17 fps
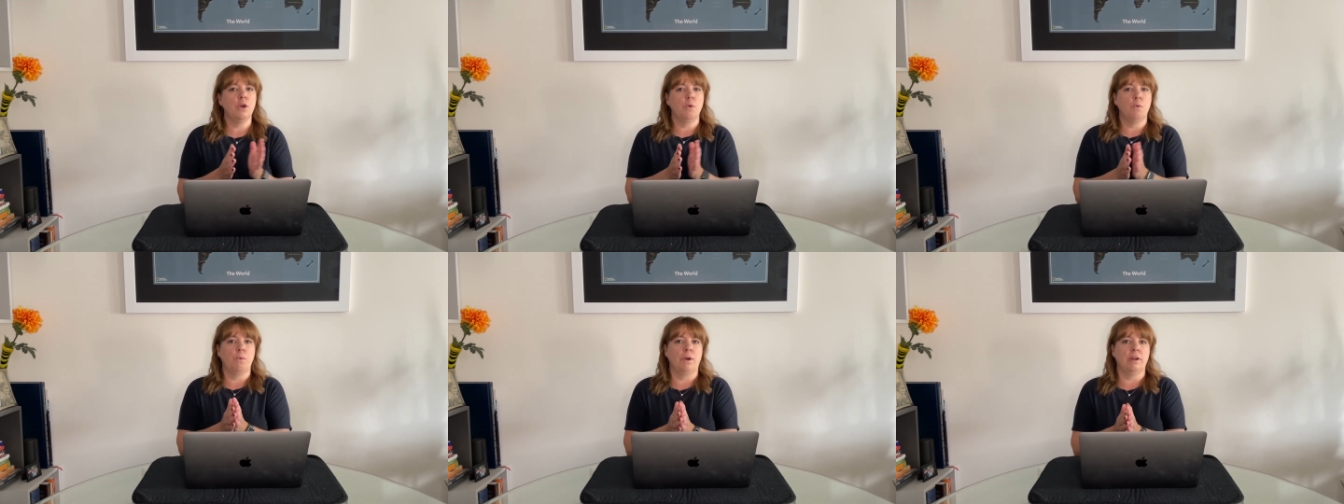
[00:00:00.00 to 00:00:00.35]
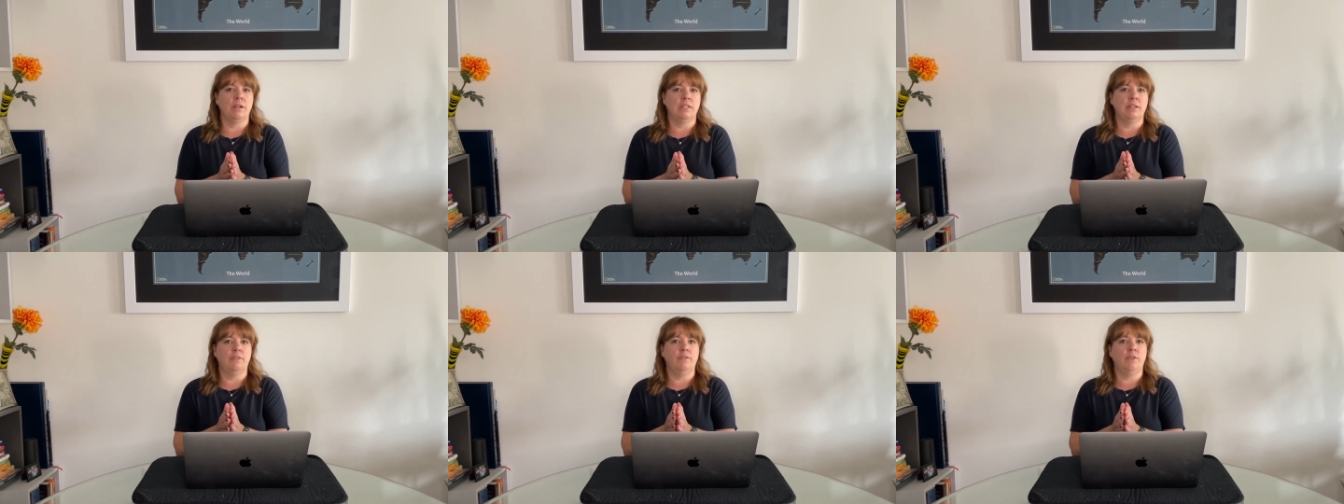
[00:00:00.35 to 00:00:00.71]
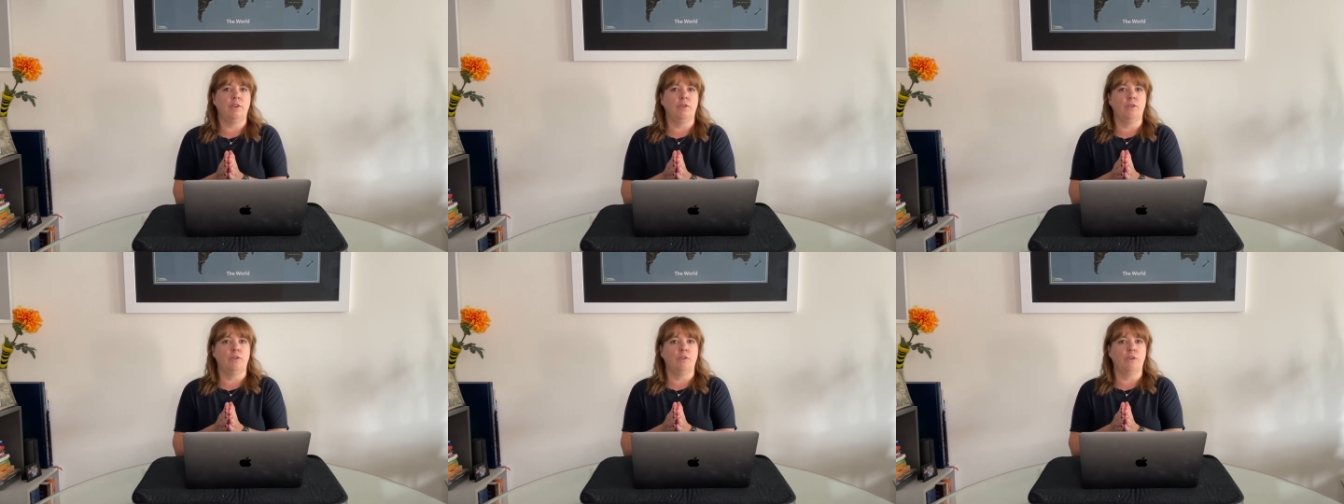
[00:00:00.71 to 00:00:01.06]
Whereas if
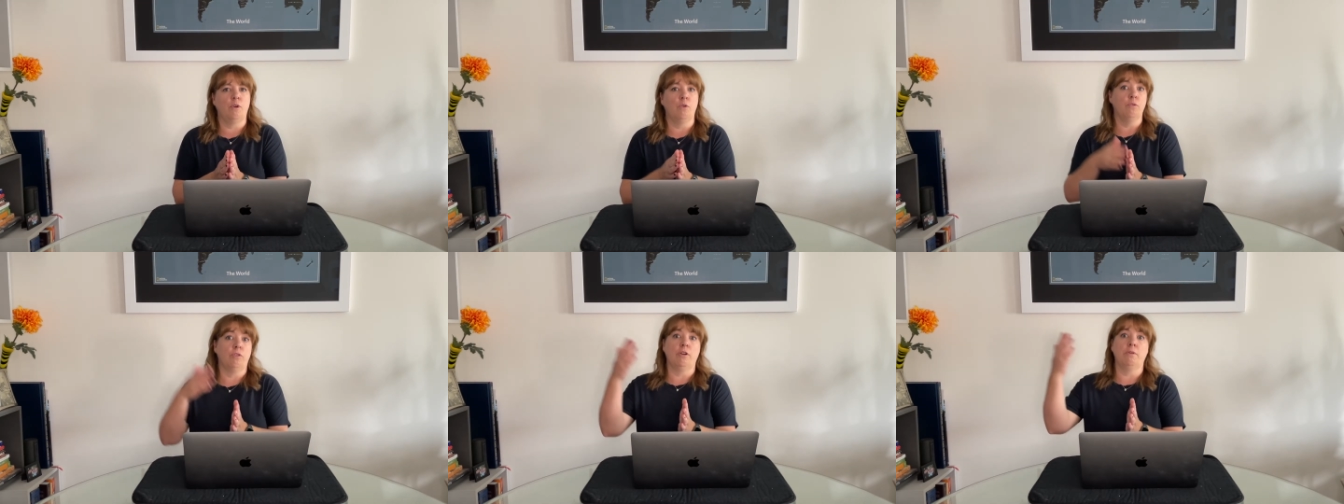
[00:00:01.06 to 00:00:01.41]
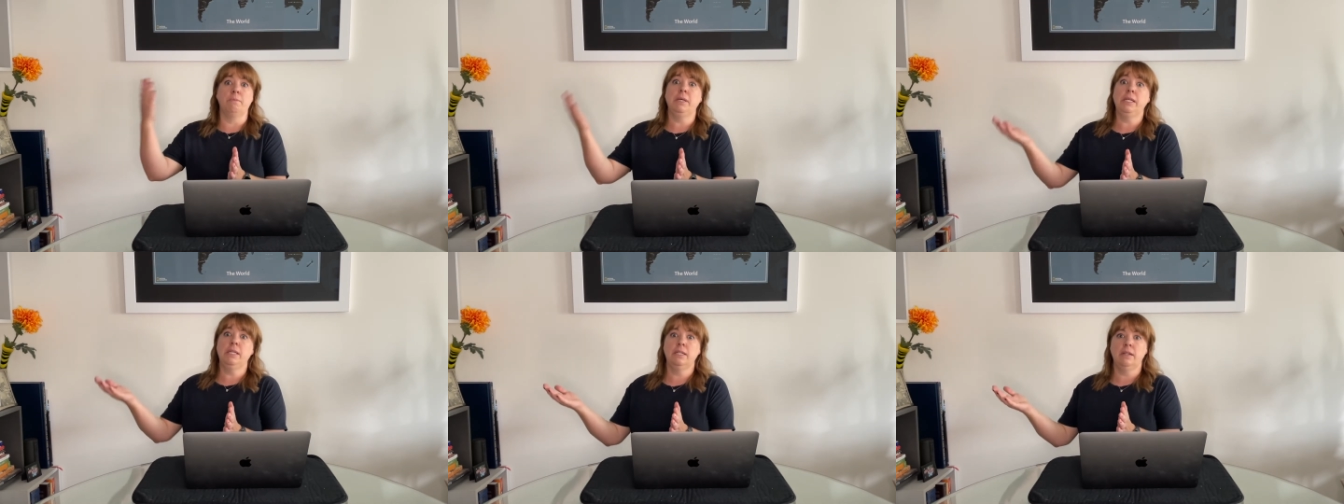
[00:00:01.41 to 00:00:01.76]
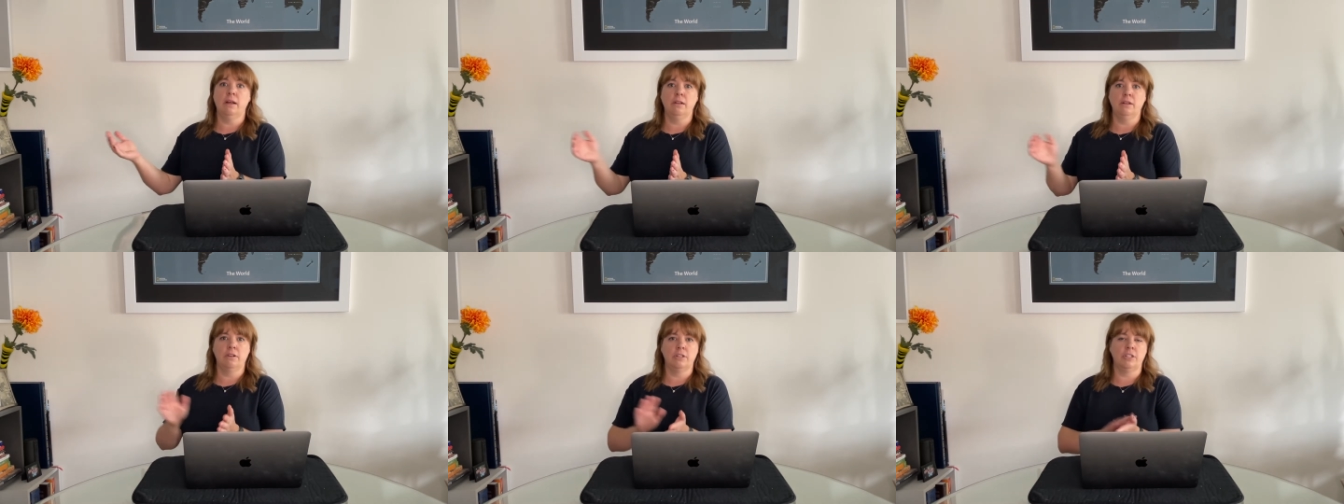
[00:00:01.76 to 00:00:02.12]
you're over $1 million,
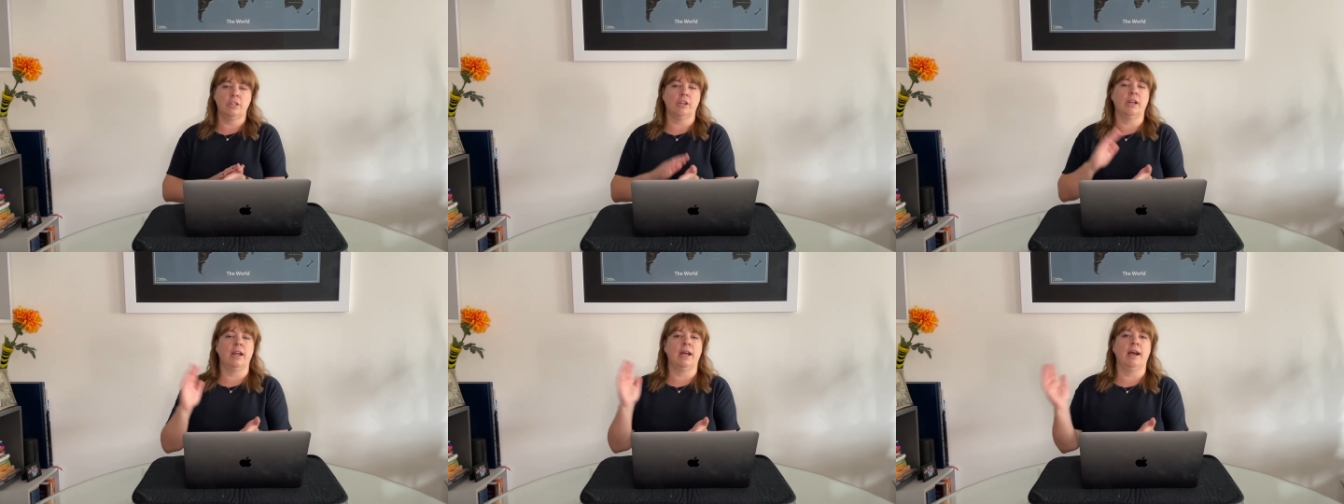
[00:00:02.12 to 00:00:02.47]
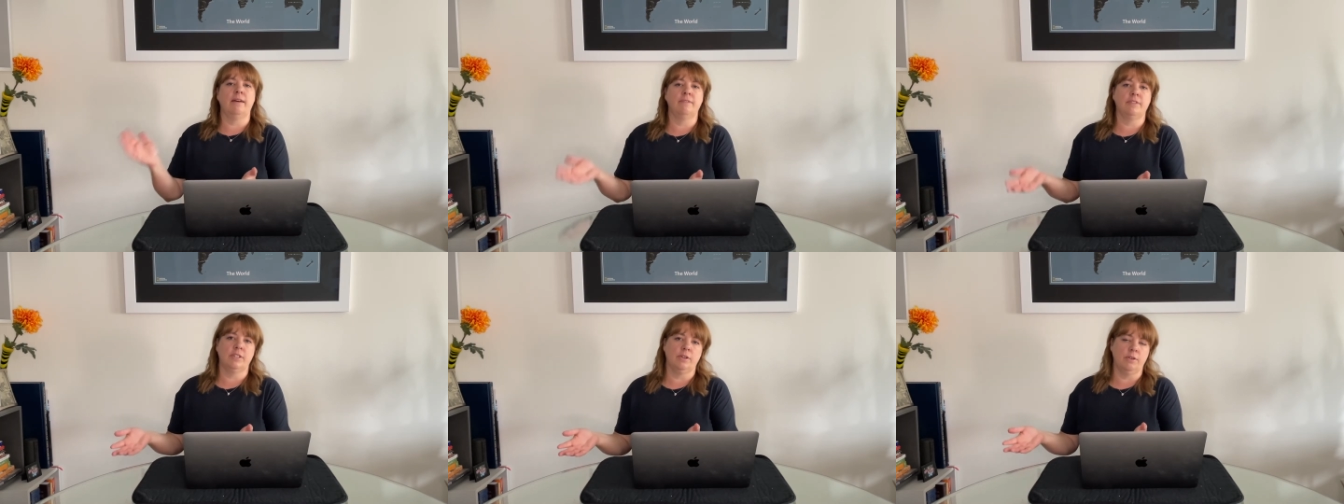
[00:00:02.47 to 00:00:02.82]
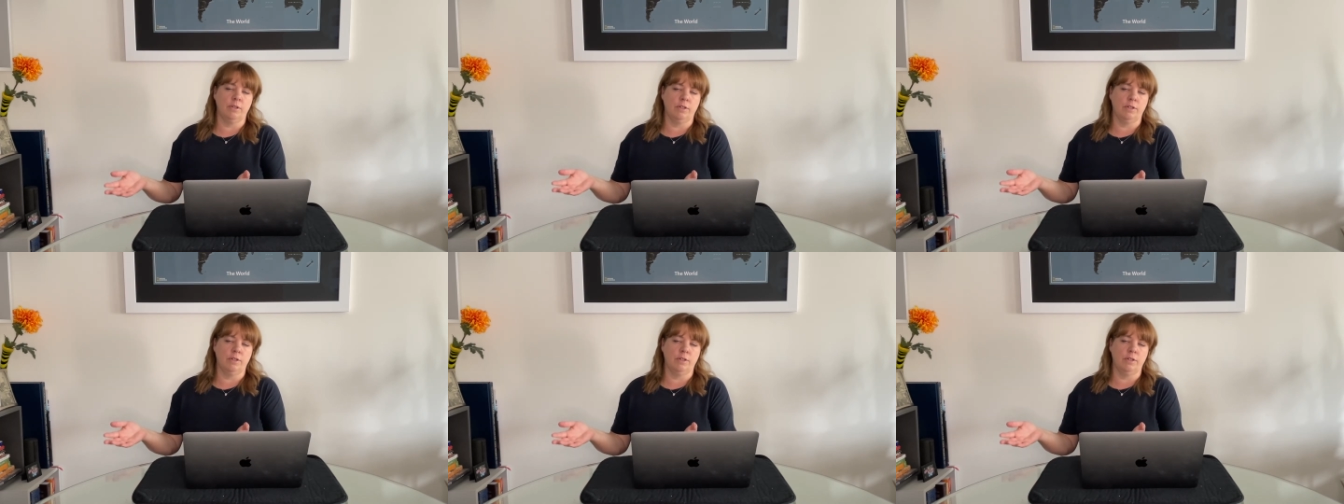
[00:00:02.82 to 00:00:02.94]
you're going to have to go